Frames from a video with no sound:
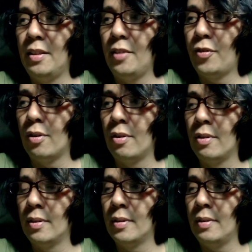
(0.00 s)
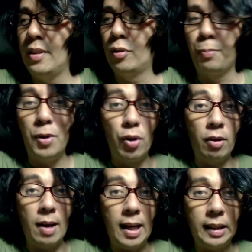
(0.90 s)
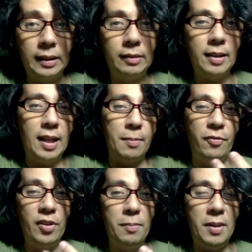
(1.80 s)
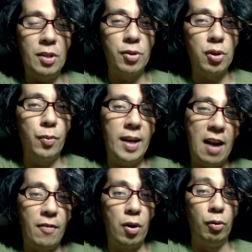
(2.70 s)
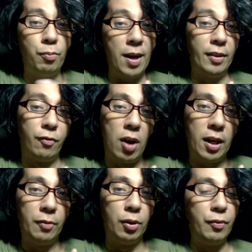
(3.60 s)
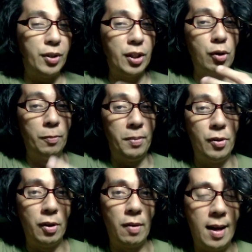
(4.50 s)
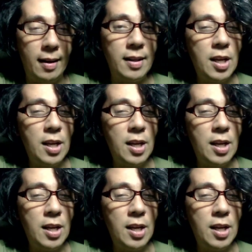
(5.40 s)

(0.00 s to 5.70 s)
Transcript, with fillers: if you're into Pinoy rock, okay, I'm Filipino, so we have our own brand of rock and roll, which is called Pinoy rock.